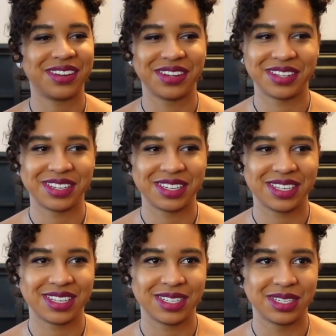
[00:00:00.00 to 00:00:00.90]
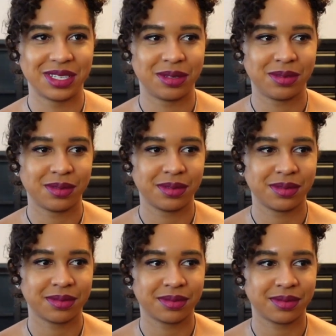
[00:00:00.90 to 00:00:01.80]
Put your feet up. Ice
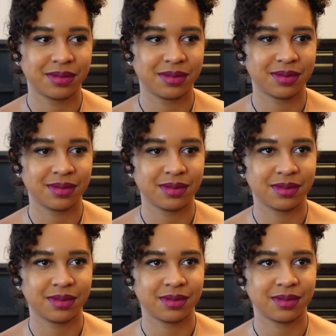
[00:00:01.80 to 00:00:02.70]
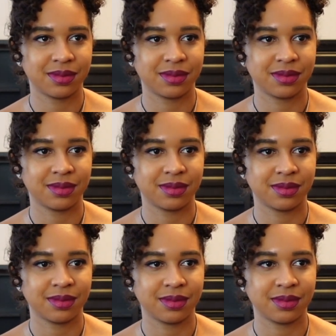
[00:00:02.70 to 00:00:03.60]
them if you have to, okay?
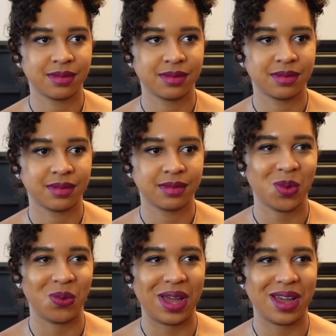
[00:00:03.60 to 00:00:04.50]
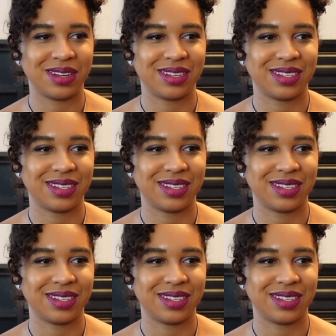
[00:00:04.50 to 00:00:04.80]
Love you. Wow.